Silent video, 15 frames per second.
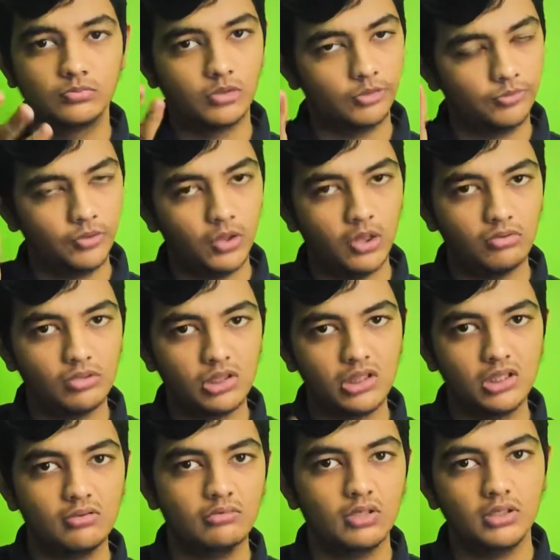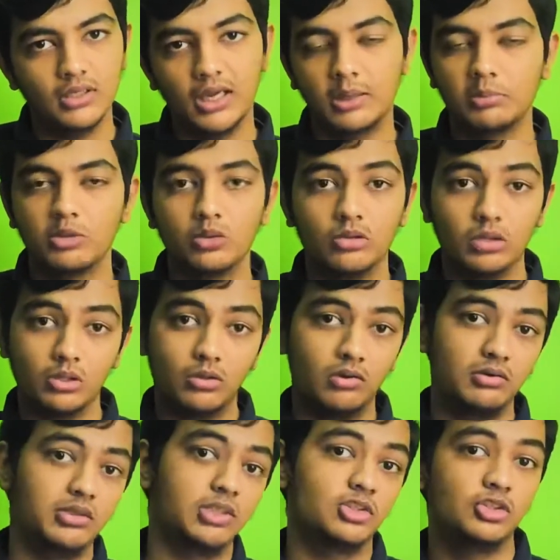if you are missing one, let me know in the comment
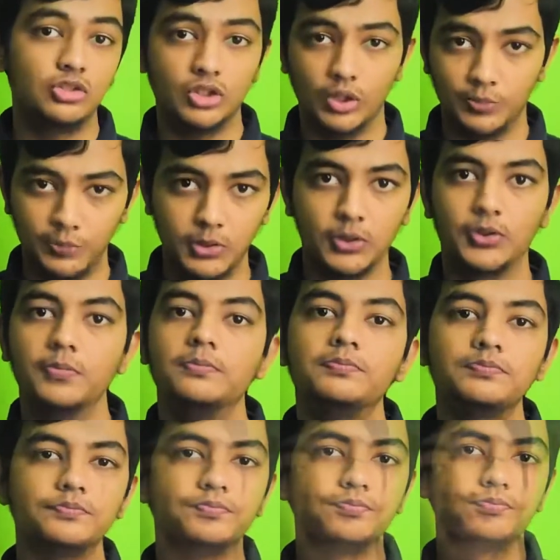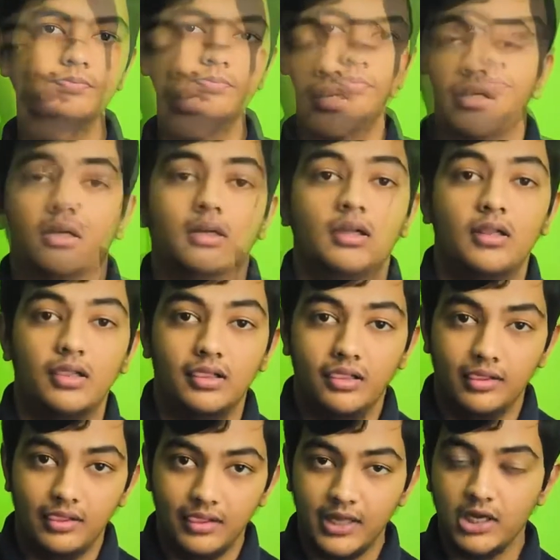section down below. And
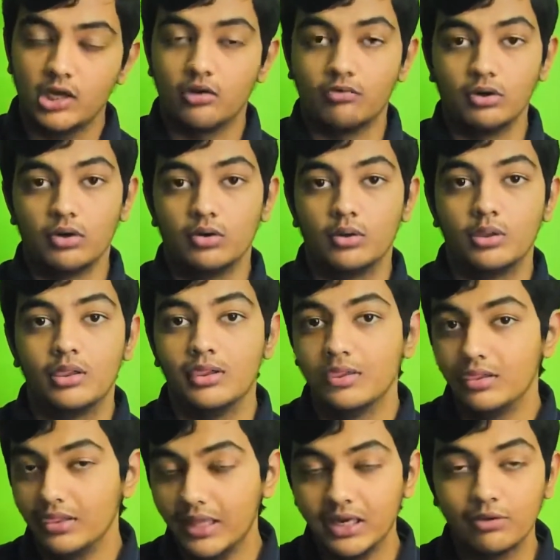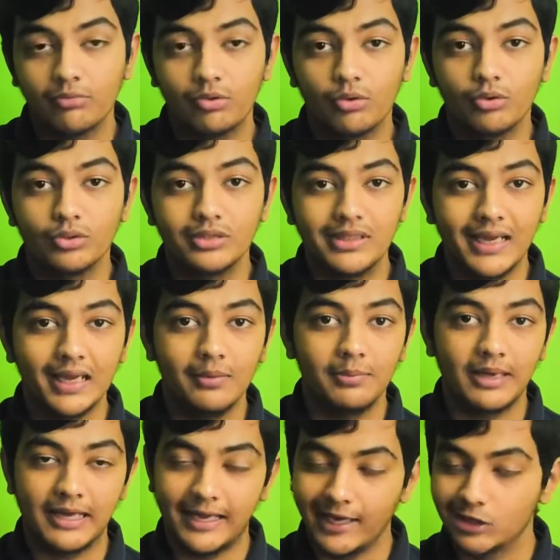Lenovo Tab
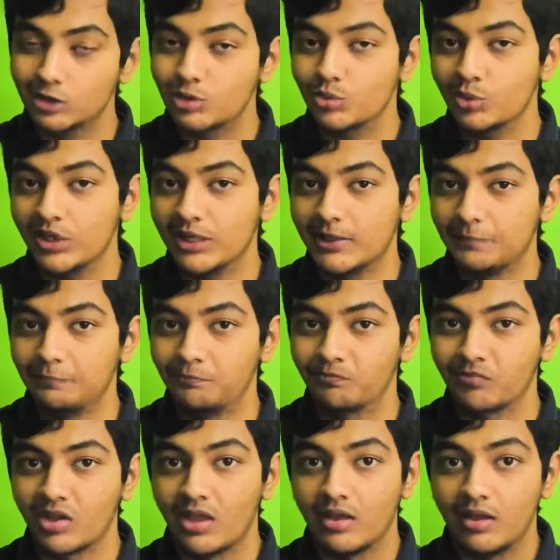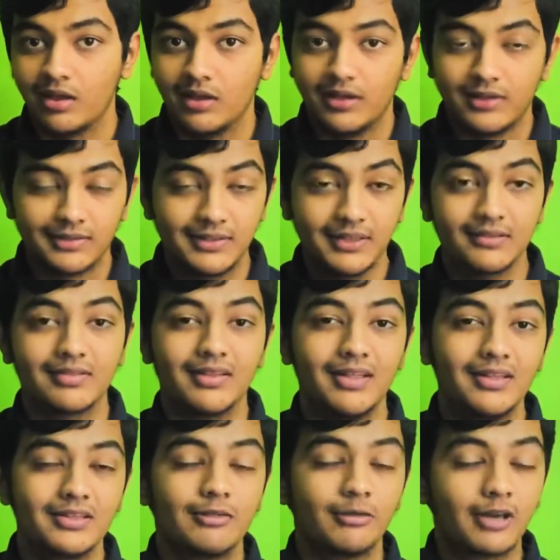Extreme. This
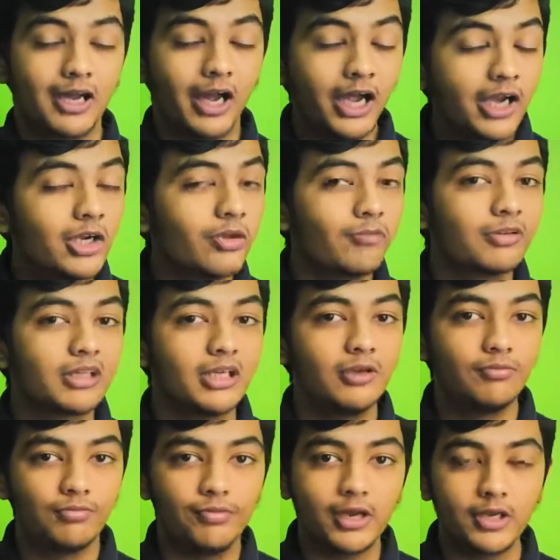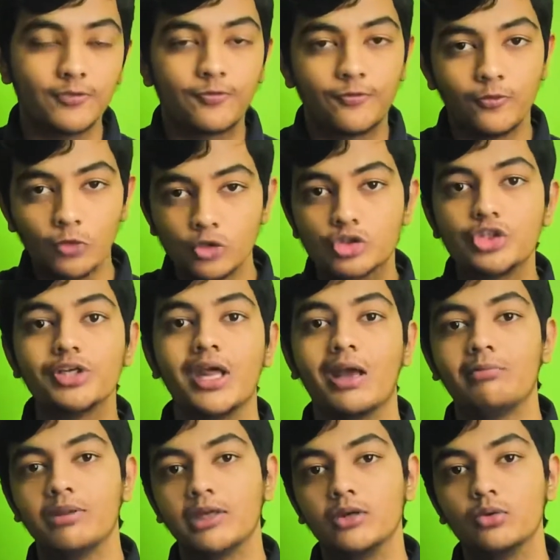is a kind of a very boost
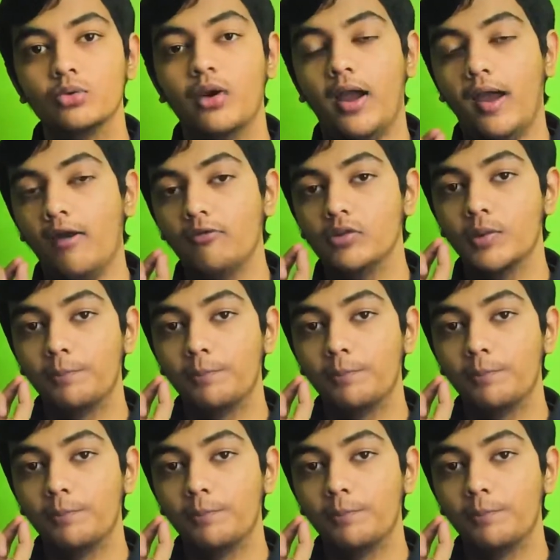tablet to have the